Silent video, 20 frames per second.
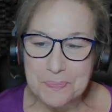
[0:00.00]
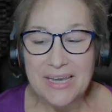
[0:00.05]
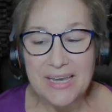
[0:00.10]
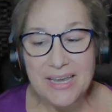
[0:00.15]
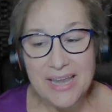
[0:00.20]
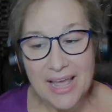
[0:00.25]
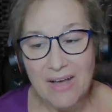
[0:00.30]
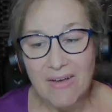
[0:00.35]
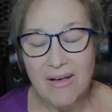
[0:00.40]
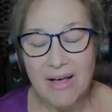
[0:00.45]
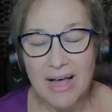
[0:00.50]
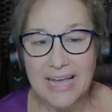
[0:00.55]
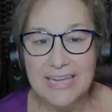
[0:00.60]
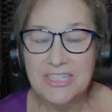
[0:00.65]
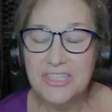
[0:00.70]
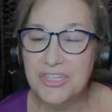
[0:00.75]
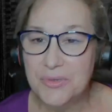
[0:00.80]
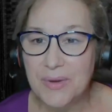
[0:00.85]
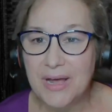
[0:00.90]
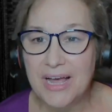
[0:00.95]
Now, I
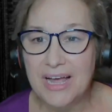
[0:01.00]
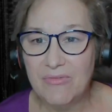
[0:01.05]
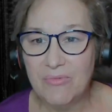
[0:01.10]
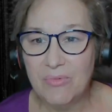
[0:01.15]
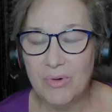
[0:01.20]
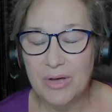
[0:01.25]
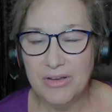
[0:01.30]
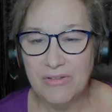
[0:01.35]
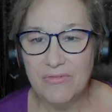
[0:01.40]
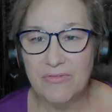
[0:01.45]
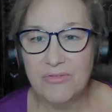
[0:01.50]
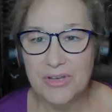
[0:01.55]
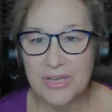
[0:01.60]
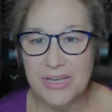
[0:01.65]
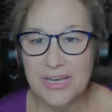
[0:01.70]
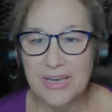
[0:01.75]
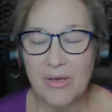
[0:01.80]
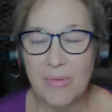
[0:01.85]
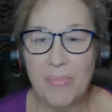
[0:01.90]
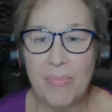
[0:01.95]
do have 1
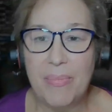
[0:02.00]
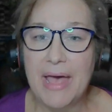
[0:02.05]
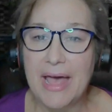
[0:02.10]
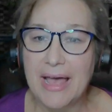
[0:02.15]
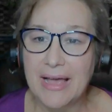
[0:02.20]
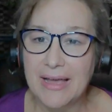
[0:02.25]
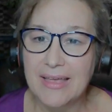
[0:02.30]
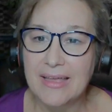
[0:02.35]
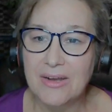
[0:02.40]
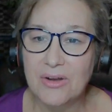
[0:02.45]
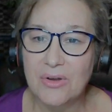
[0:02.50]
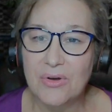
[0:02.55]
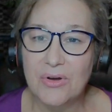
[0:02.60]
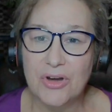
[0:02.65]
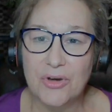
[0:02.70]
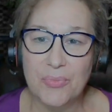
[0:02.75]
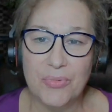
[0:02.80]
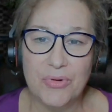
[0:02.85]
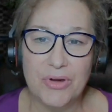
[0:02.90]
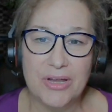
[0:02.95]
foot back in
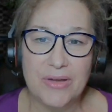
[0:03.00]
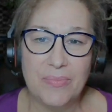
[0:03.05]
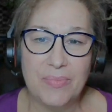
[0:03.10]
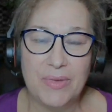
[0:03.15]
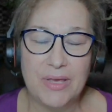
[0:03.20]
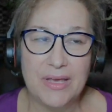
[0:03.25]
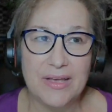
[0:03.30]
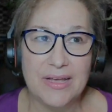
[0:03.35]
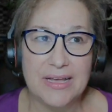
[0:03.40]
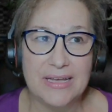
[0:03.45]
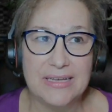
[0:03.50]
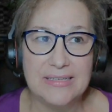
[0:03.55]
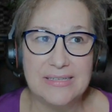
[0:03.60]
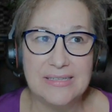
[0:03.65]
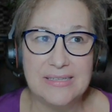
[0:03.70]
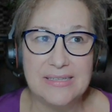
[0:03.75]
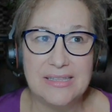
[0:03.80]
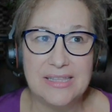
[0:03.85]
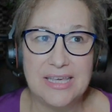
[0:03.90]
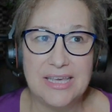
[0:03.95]
corporate
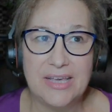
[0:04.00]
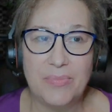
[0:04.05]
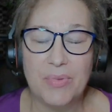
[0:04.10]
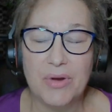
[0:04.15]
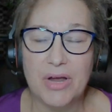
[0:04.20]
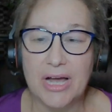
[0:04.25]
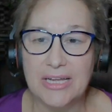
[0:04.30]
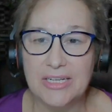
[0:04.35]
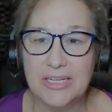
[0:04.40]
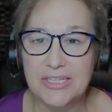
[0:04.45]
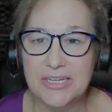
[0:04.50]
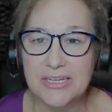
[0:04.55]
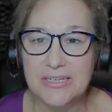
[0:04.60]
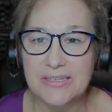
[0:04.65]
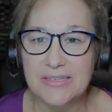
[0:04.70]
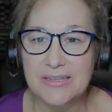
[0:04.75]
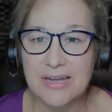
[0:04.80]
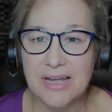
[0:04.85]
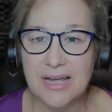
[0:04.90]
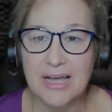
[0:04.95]
because the
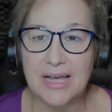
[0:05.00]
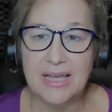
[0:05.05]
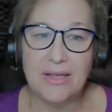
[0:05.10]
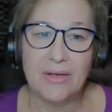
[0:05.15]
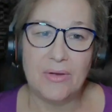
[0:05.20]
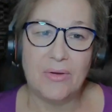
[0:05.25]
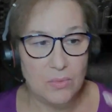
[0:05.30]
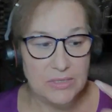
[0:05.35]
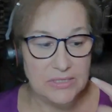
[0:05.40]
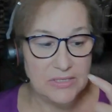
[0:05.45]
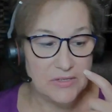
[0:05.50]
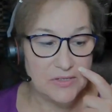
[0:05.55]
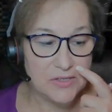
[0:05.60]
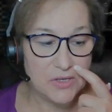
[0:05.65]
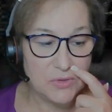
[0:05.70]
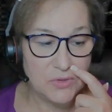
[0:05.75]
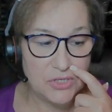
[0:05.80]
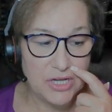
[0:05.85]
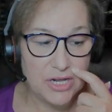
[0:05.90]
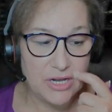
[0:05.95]
projects that I was
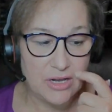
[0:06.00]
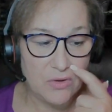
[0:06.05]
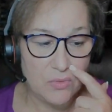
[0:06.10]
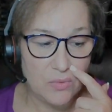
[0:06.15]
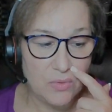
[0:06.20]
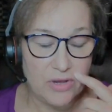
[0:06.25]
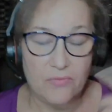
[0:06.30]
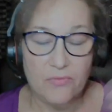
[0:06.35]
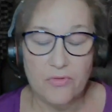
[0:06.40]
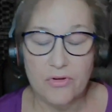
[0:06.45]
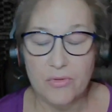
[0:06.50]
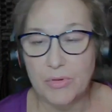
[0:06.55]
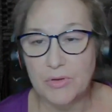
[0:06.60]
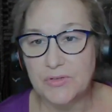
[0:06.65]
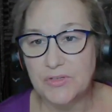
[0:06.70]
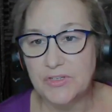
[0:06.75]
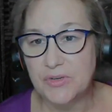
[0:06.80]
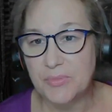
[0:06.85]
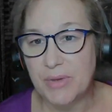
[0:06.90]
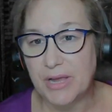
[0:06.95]
associated with for
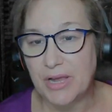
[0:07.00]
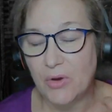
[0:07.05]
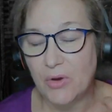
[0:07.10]
most of my